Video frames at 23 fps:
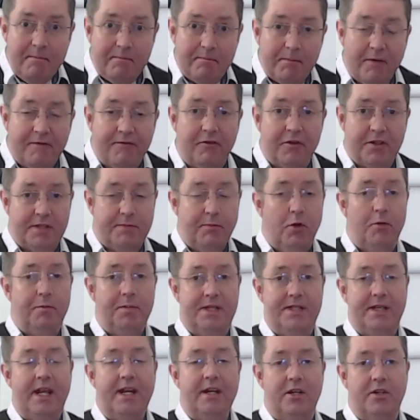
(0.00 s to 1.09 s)
But for a small
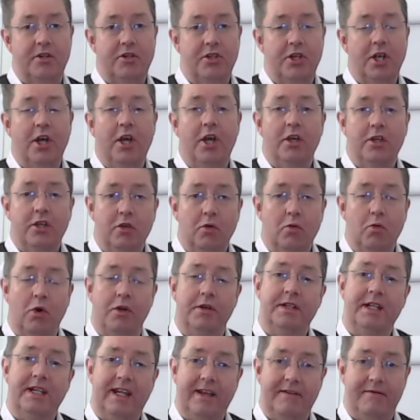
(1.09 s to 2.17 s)
percentage, you
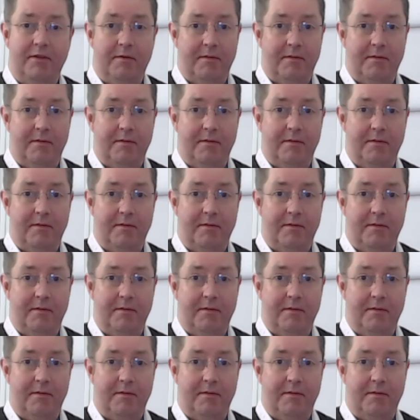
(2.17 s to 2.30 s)
want to give